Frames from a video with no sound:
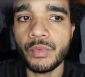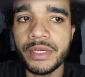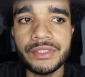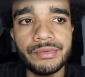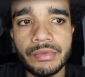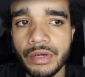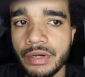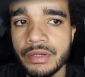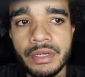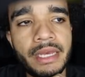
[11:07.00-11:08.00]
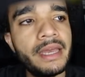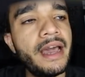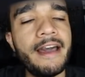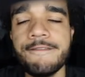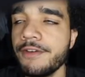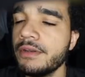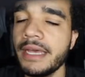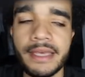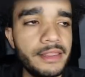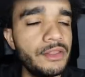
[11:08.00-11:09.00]
wait too long, I feel
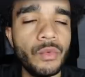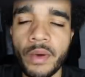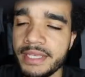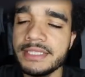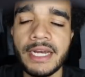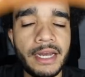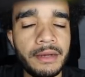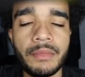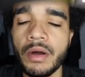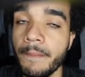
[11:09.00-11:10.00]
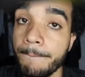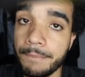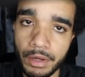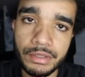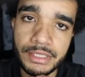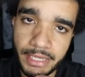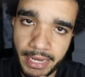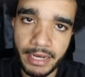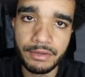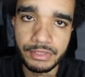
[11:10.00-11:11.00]
like the wait time on balding
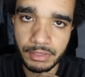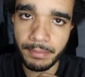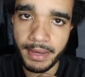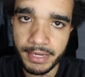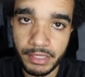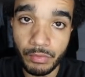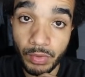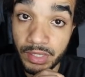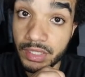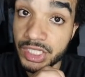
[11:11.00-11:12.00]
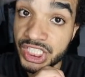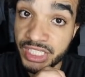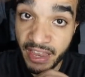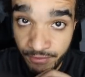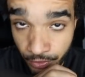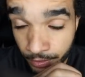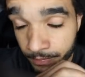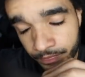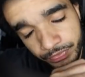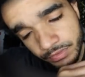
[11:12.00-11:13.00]
out somebody with a shaver,
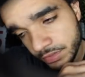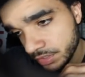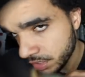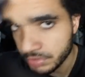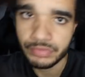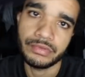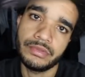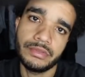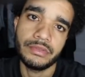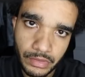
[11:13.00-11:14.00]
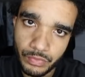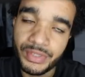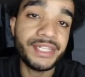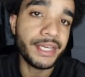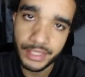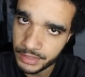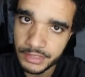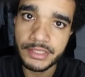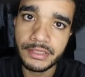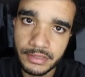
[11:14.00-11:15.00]

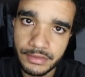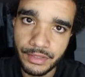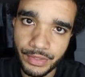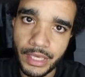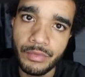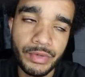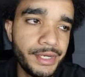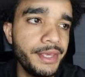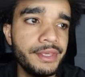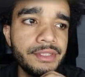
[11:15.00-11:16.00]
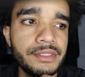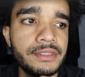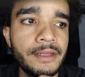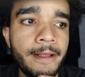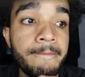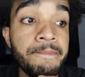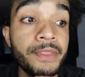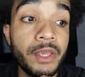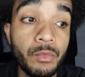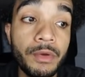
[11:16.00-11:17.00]
ridiculous. Okay, ridiculous.
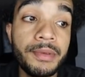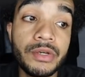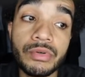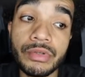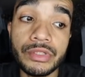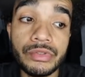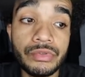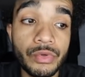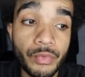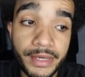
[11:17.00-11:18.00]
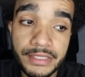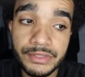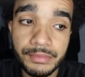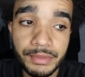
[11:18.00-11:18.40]
It would be cool to do the razor,